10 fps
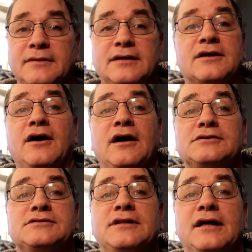It
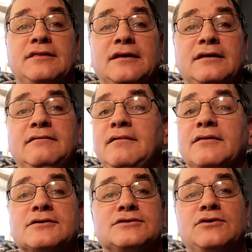costs nothing,
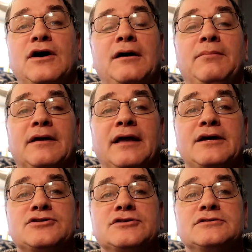there's no
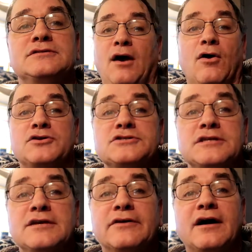obligations, or just
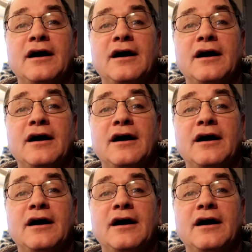leave a